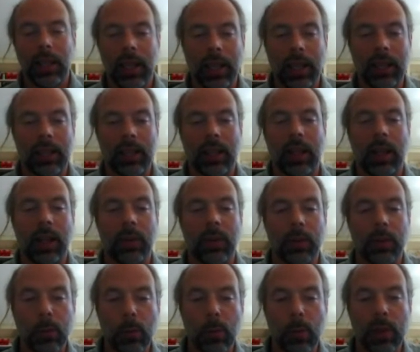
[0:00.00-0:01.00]
And
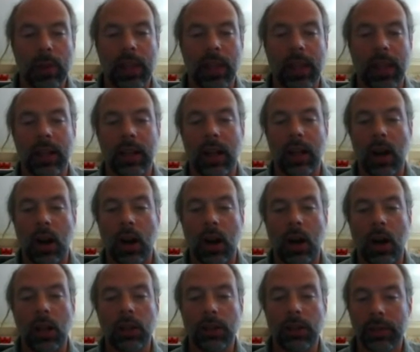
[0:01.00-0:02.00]
then
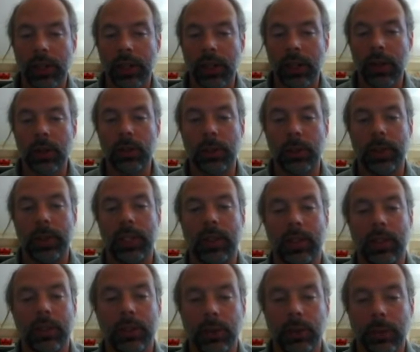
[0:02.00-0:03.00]
all of the nodes with
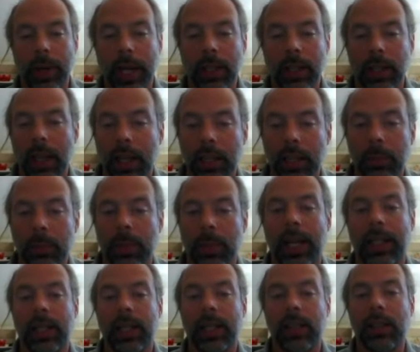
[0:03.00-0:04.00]
the direct
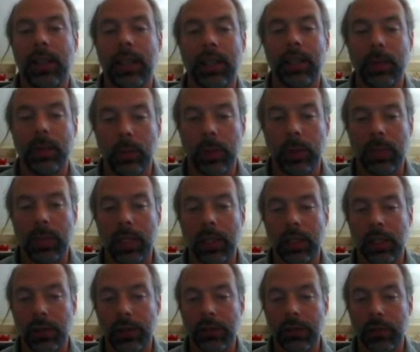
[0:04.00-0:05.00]
expedited links would be
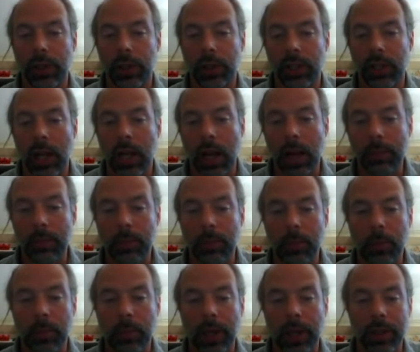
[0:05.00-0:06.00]
your first hop,
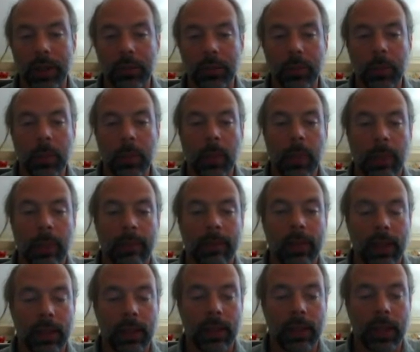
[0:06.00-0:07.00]
right?
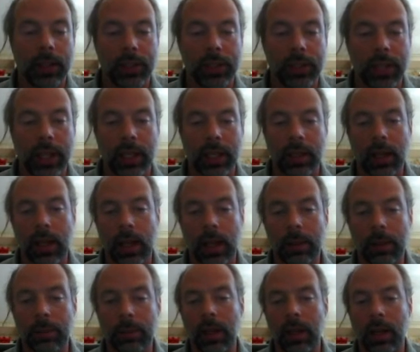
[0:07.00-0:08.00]
And then your second
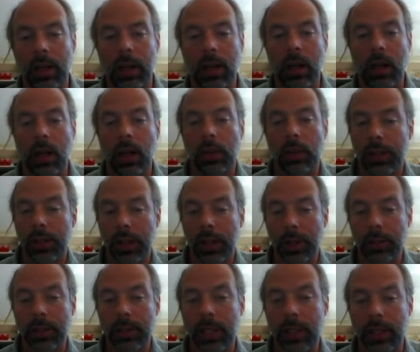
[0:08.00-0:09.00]
hop are all the
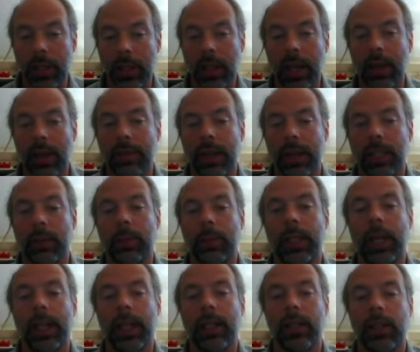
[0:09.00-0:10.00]
nodes that they have
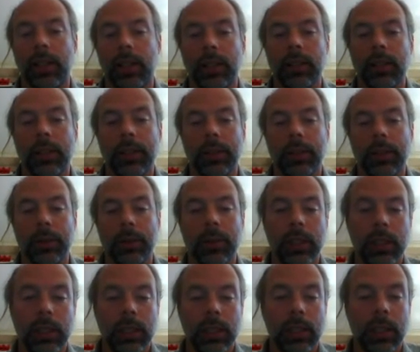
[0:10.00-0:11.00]
expedited links to.
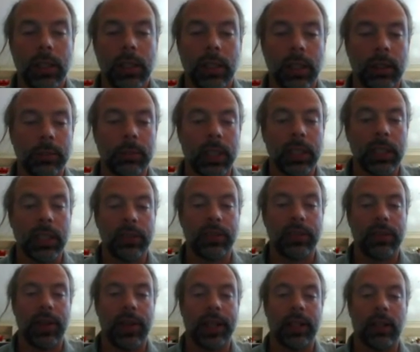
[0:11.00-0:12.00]
And then
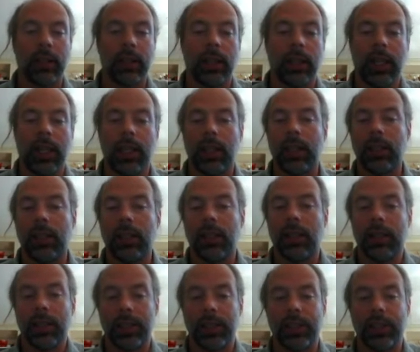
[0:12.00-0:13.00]
finally, any
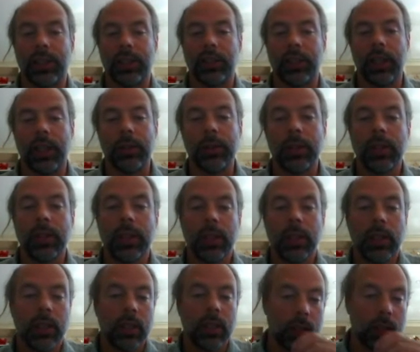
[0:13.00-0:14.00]
additional nodes.
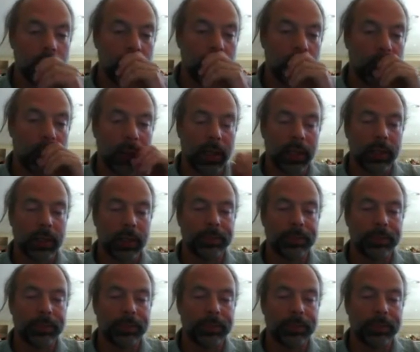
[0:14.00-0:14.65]
So